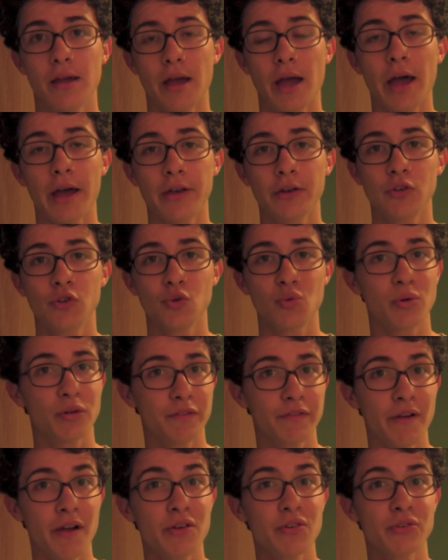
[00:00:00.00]
and you will
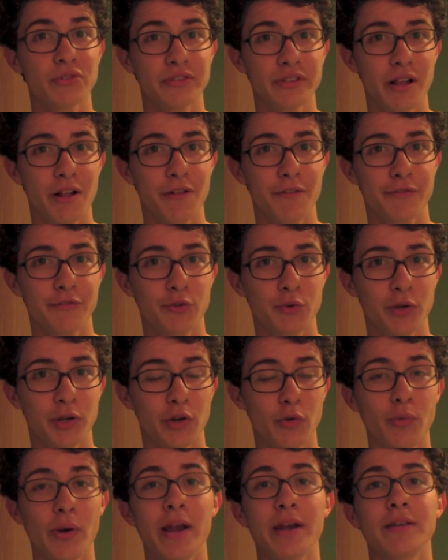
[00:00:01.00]
find yourself
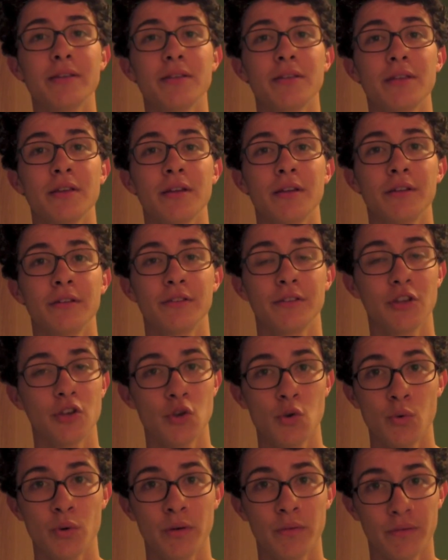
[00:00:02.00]
doing greater things
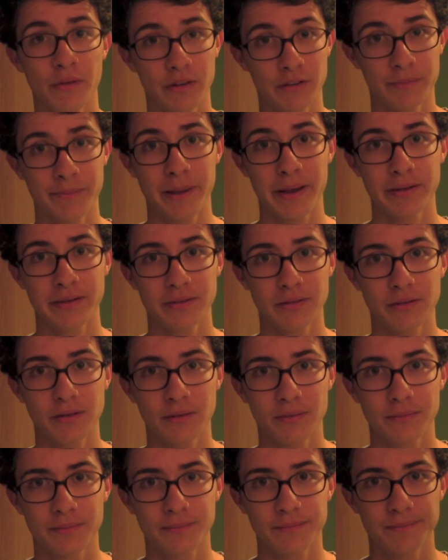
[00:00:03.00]
than you would have expected.